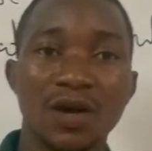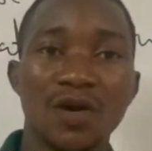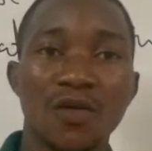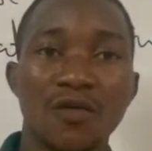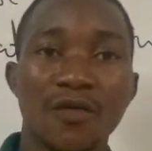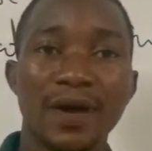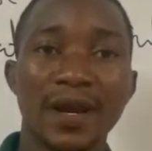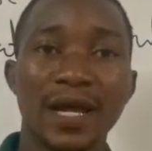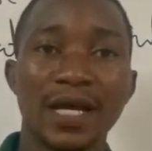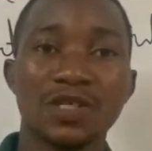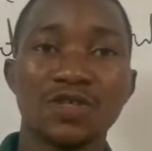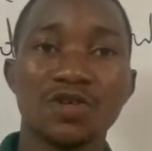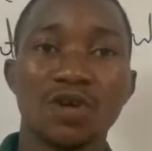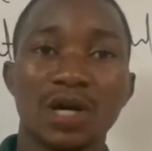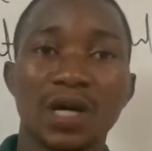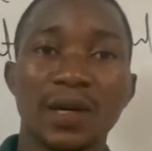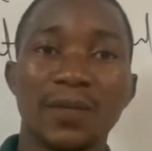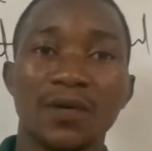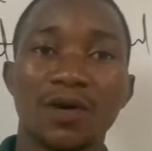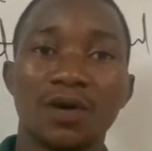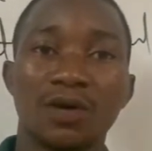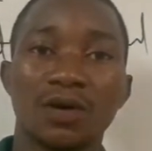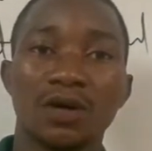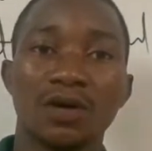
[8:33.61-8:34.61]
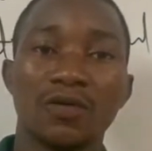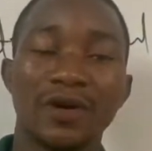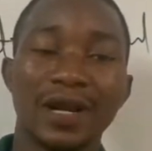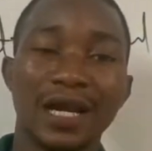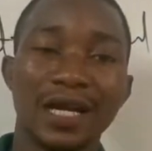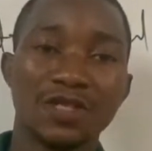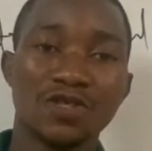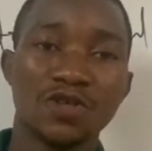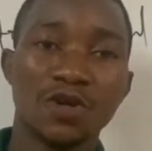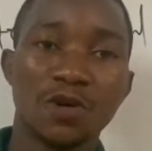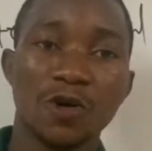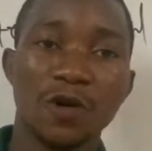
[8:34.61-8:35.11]
When I
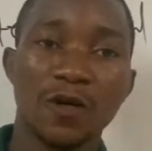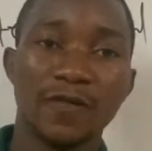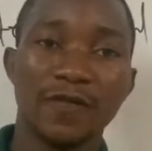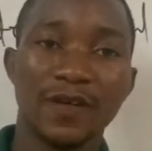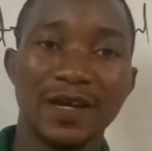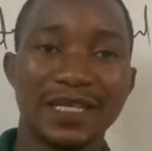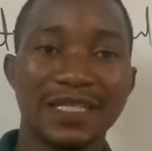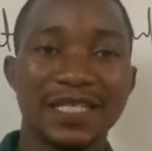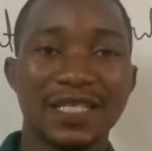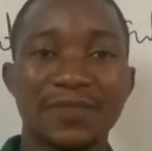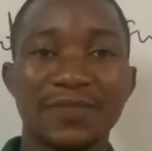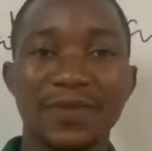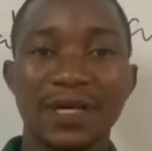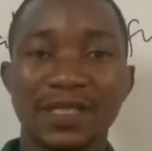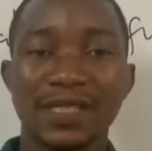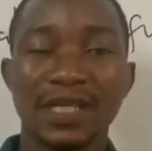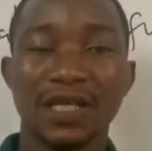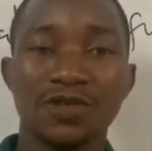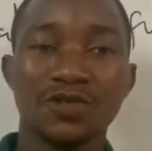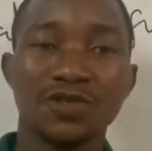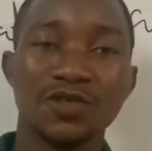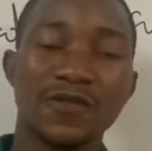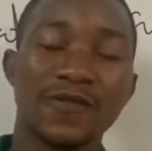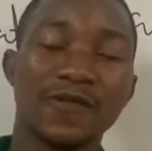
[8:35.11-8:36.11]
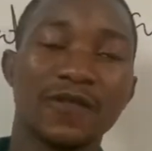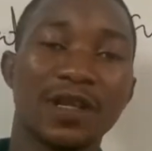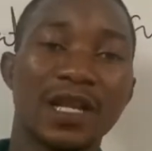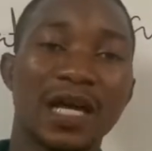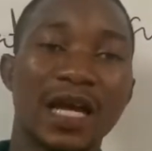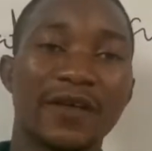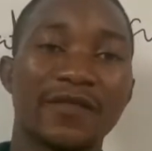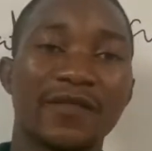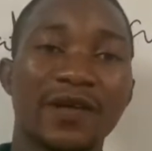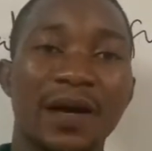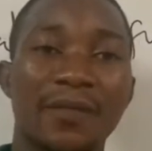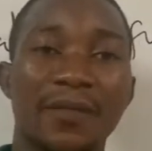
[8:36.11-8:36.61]
talk of estimated useful
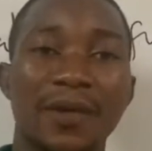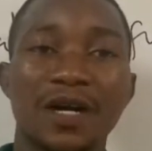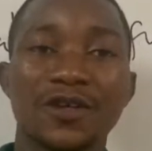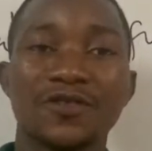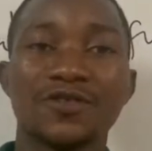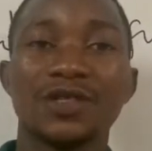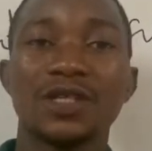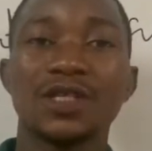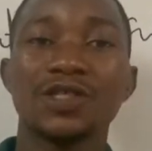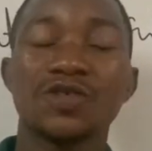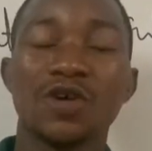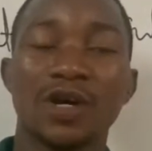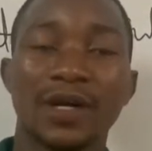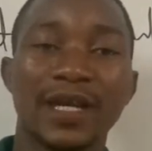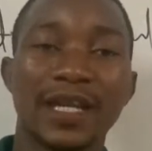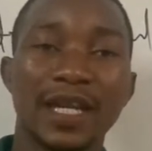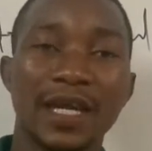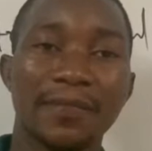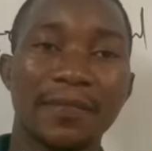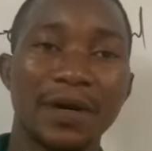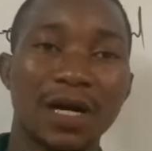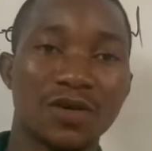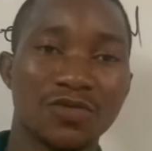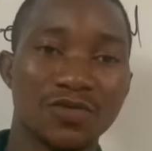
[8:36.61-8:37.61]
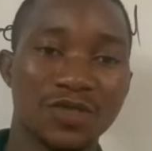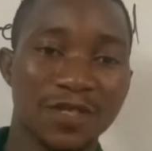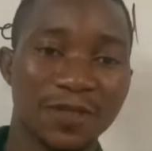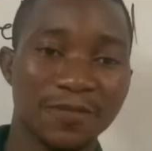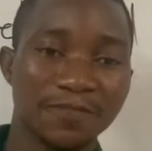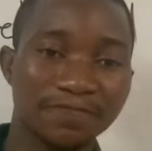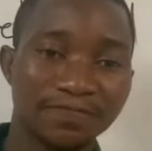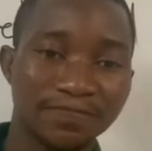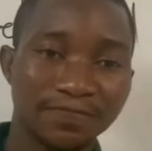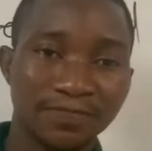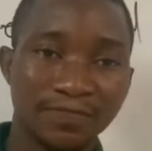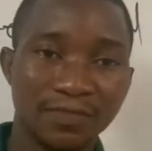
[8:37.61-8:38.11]
life, I'm actually talking about
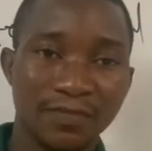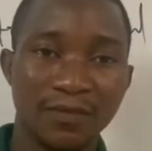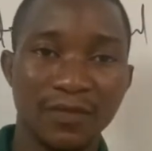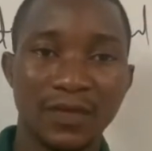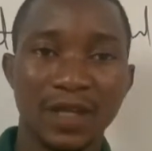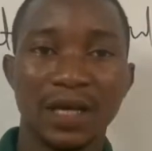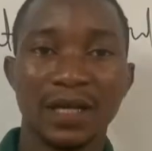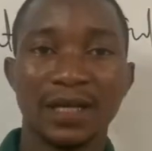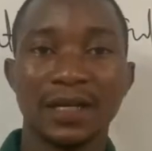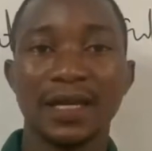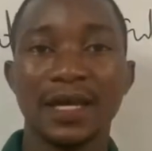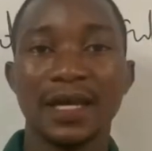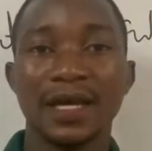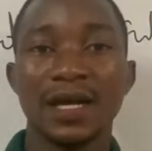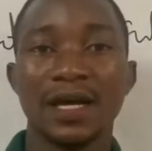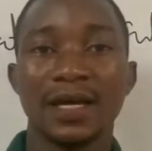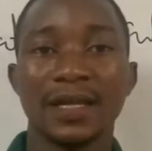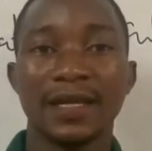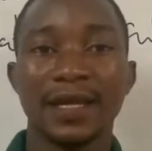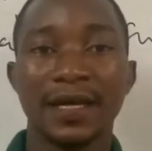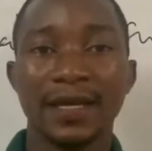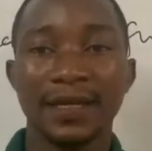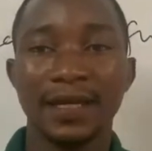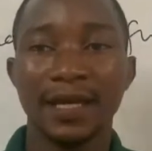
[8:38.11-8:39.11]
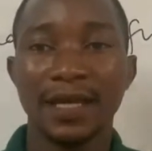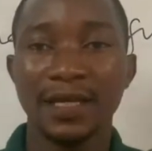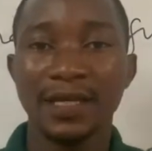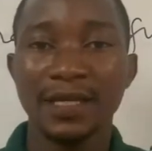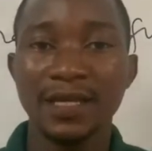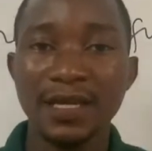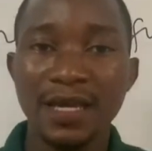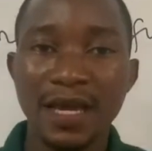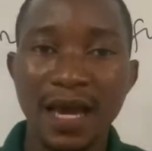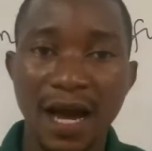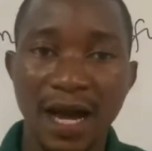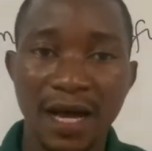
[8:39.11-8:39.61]
the
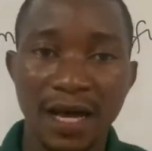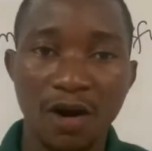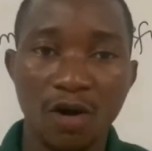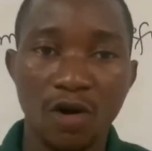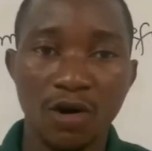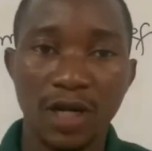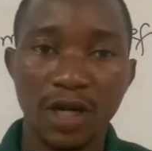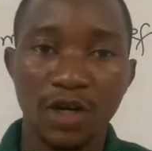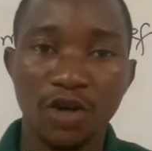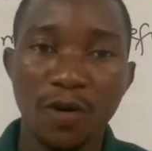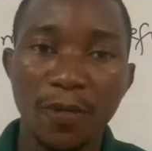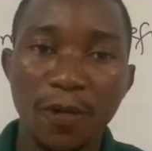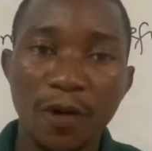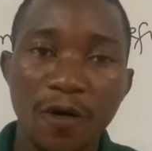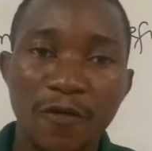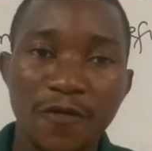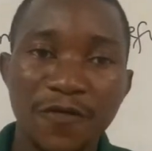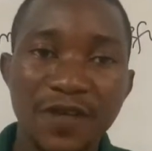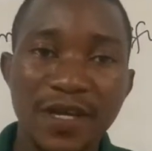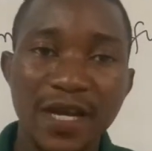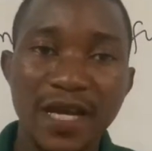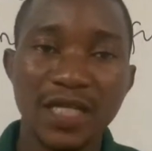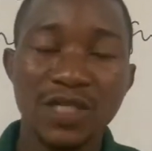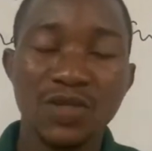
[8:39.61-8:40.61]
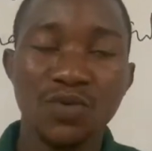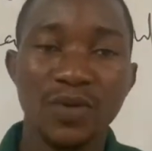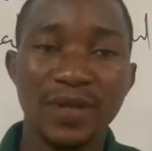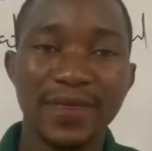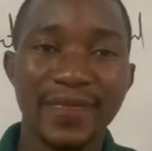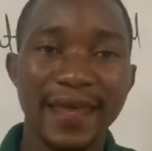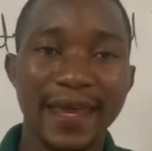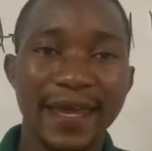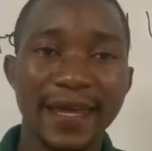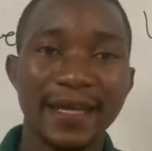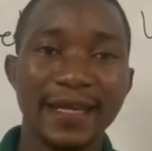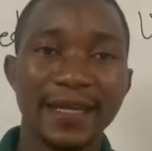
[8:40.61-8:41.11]
year or the number of years we
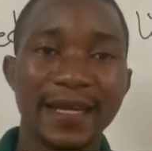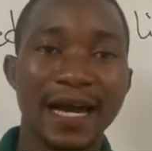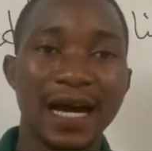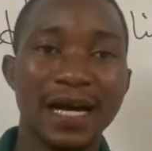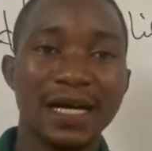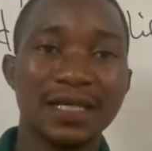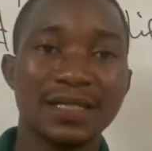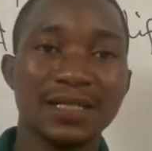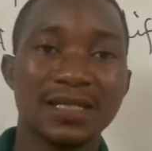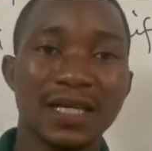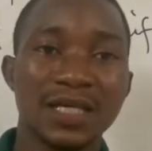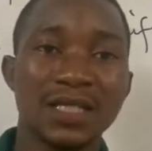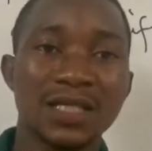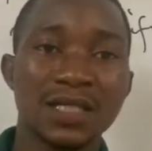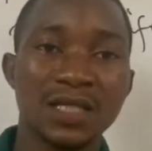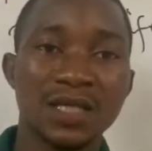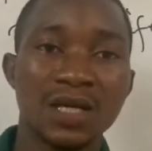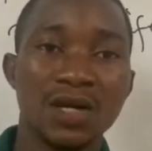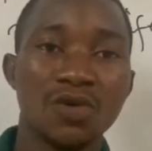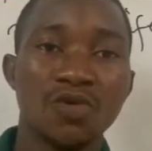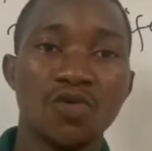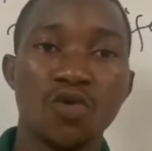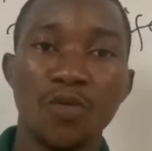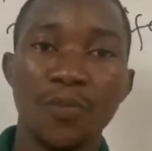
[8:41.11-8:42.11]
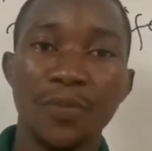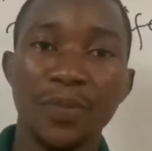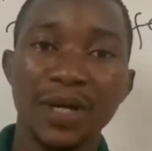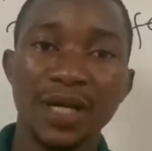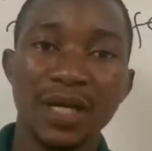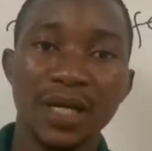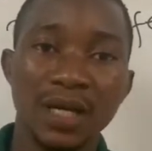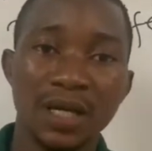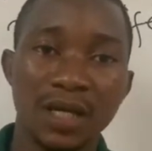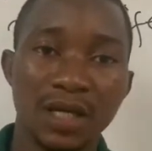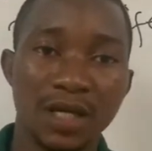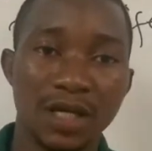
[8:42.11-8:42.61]
think the assets will
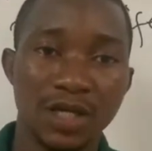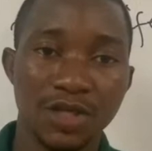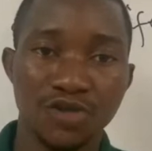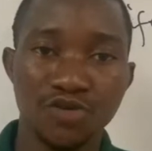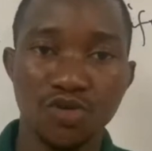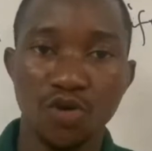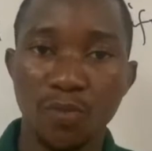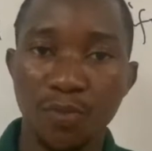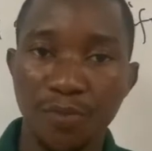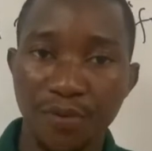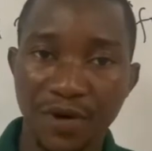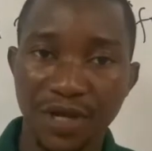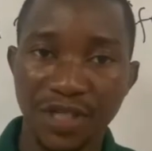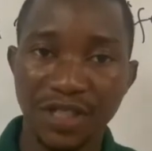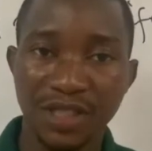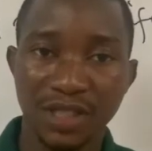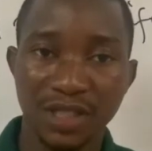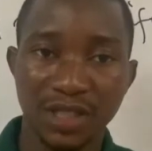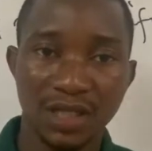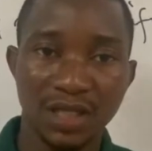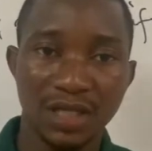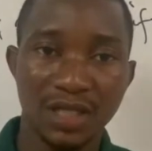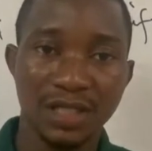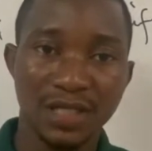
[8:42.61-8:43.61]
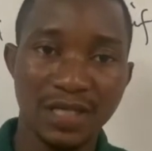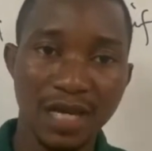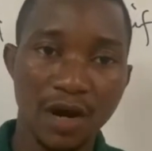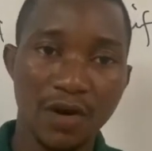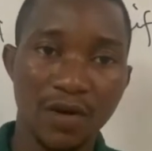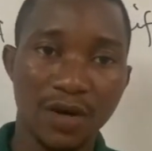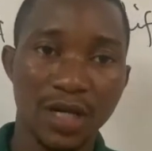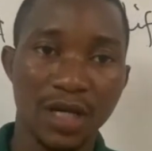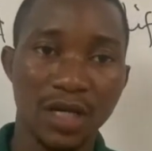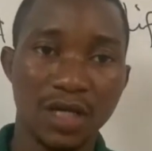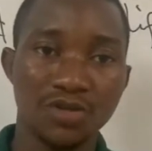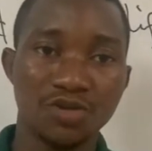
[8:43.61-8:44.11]
be into operation. Is that
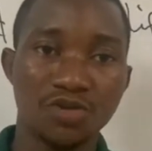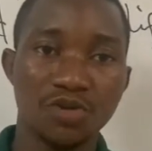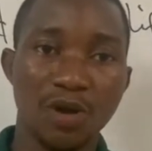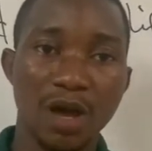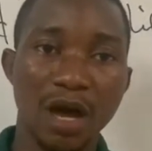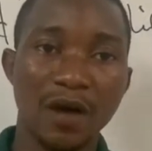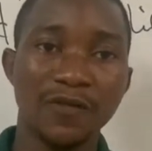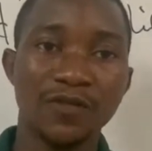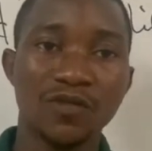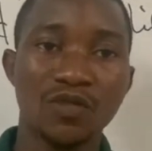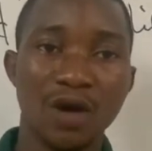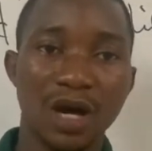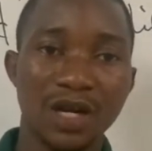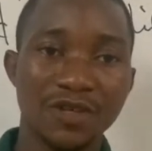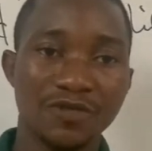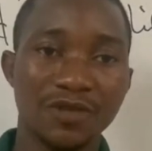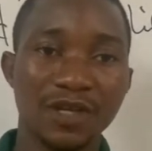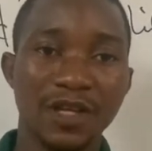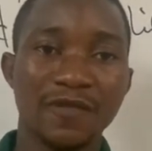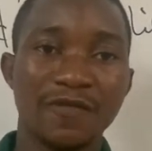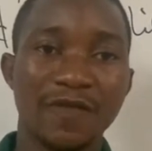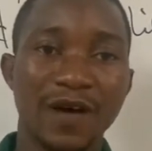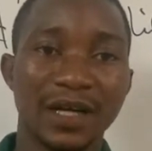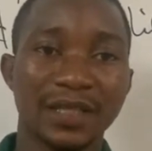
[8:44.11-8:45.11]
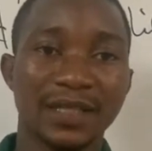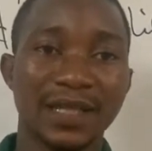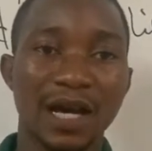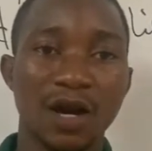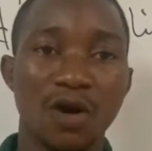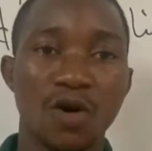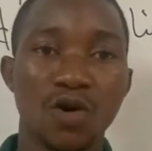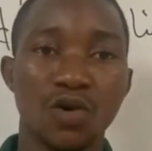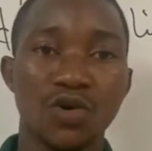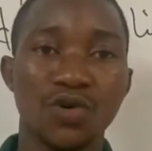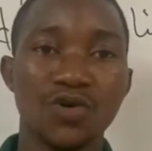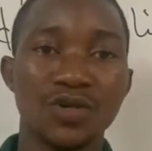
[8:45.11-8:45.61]
okay? So we have to actually factor
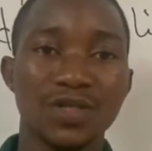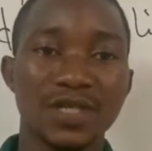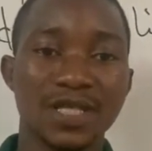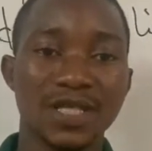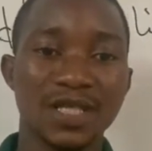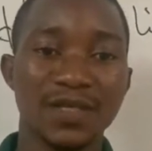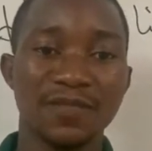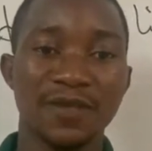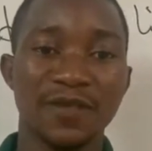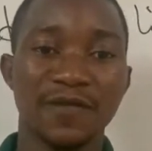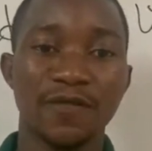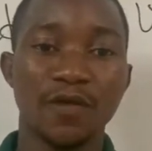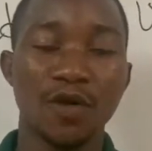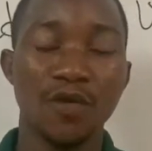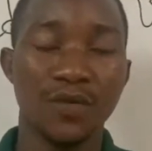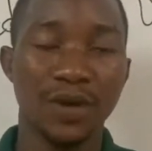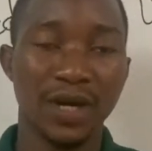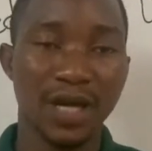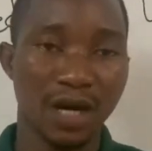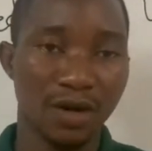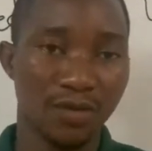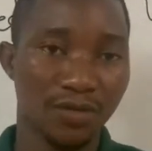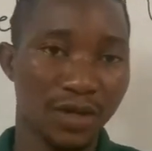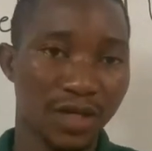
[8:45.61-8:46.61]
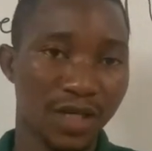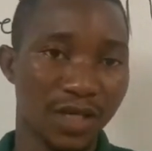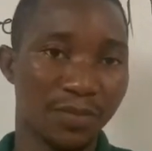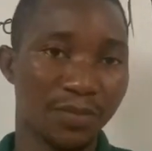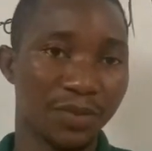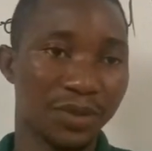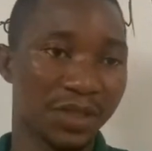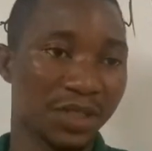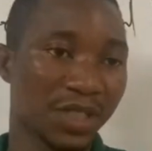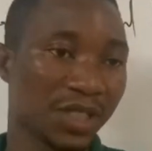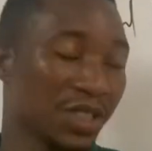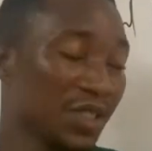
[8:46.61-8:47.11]
all those things before we calculate
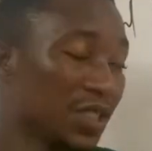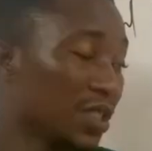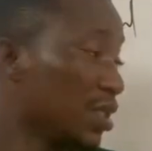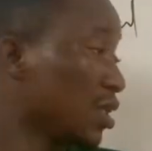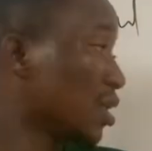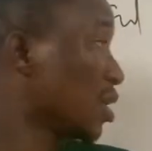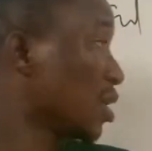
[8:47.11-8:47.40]
depreciation.